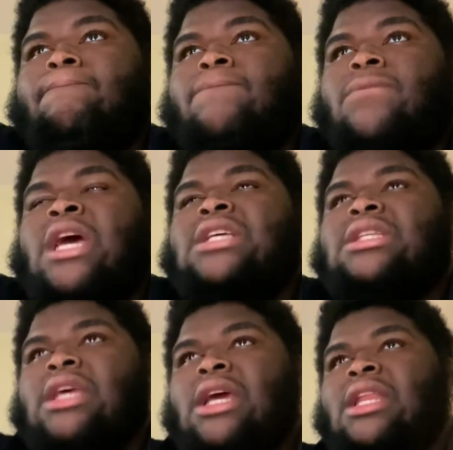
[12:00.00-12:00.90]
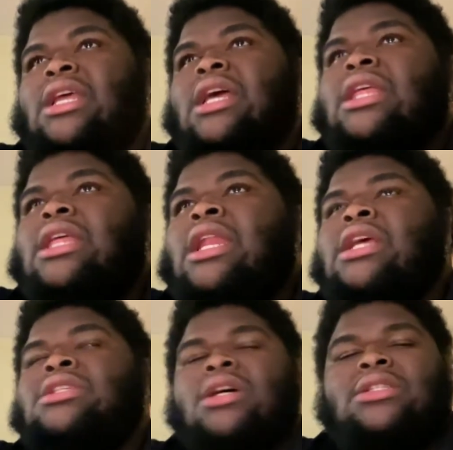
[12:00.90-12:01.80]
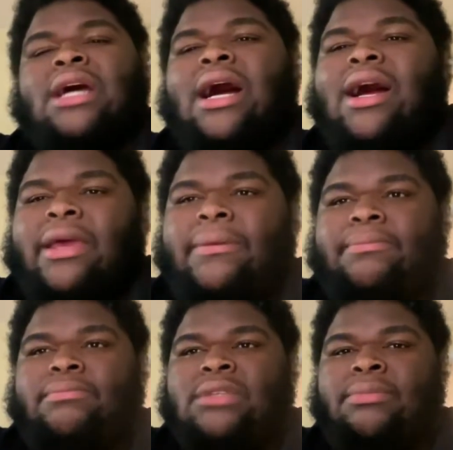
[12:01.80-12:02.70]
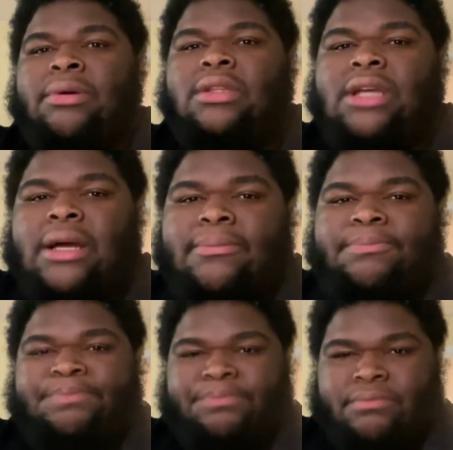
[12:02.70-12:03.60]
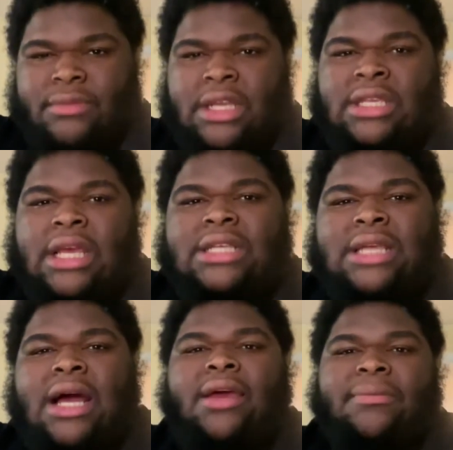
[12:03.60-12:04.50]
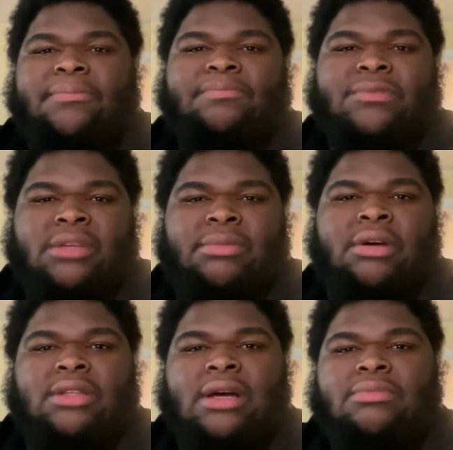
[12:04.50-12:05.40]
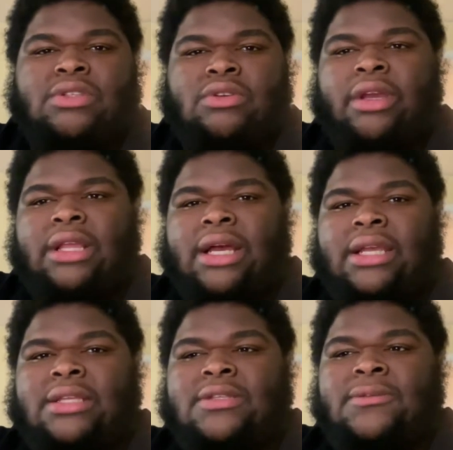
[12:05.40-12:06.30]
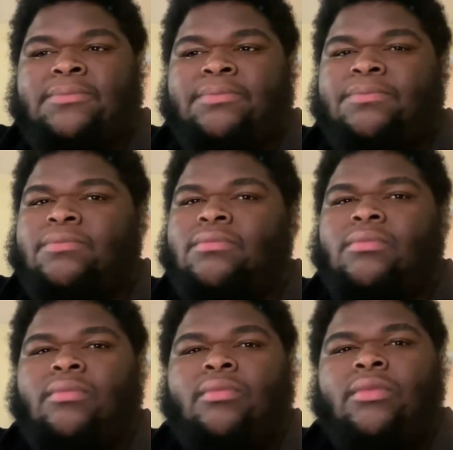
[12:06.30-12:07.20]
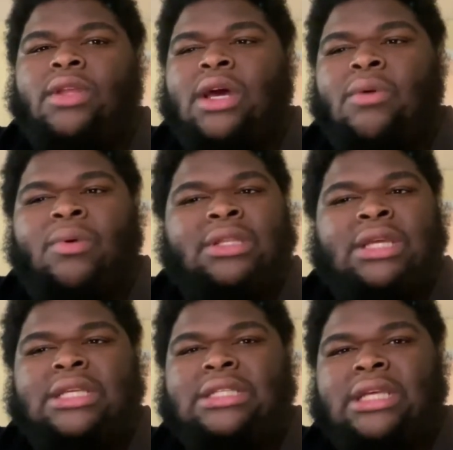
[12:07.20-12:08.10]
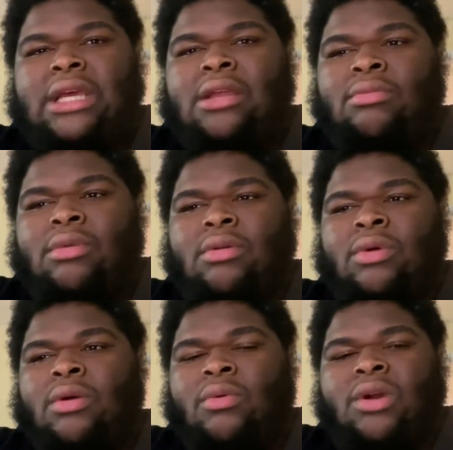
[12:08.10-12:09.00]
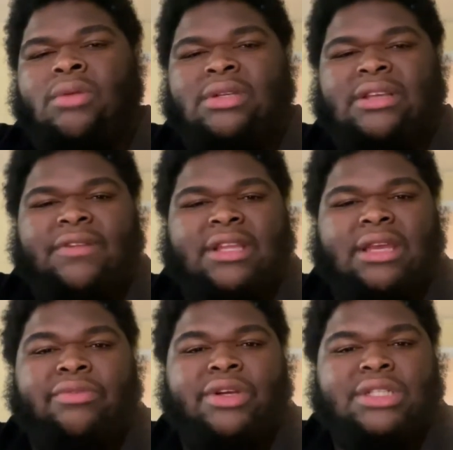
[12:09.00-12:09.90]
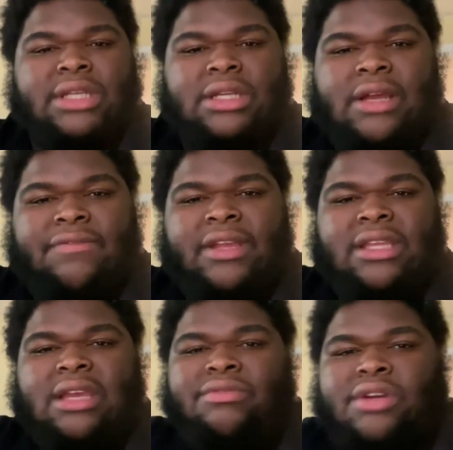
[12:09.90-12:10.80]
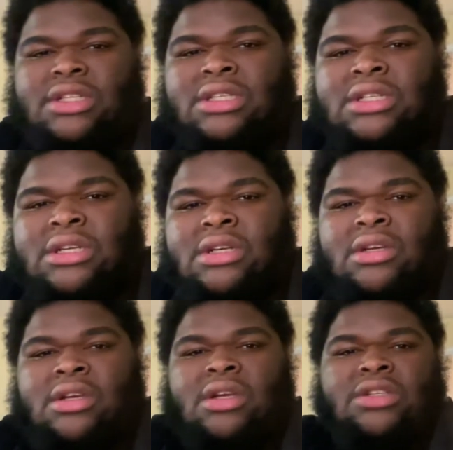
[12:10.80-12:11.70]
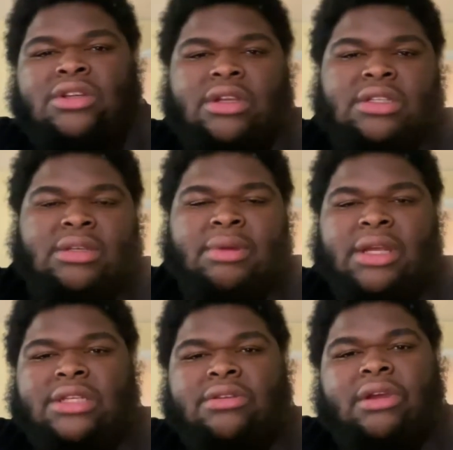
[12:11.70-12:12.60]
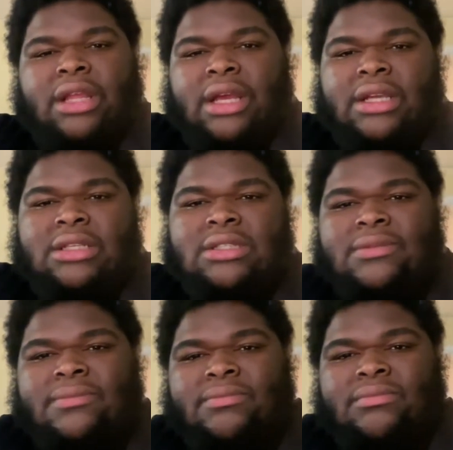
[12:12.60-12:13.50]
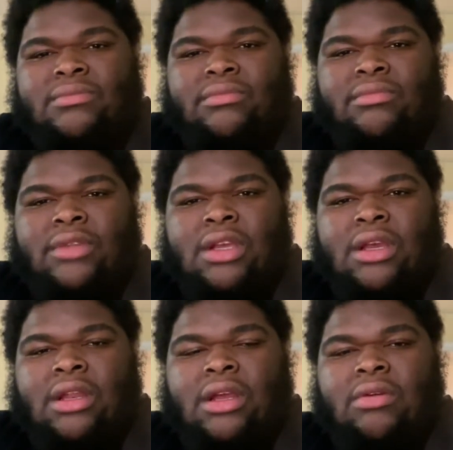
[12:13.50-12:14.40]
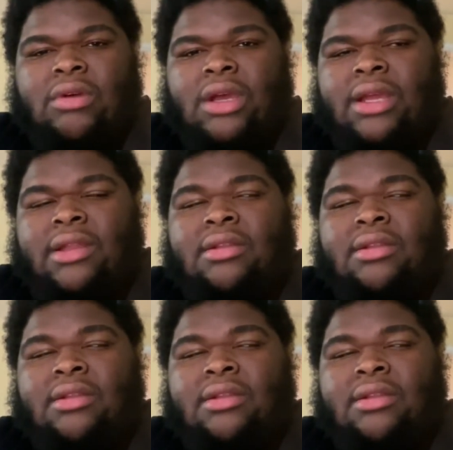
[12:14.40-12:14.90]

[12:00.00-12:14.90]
here's the thing, and it took time to build up. It takes time to build up storylines. With DC and with Warner Bros., I feel like they rushed it. I feel like they rushed some of their storylines, you know, and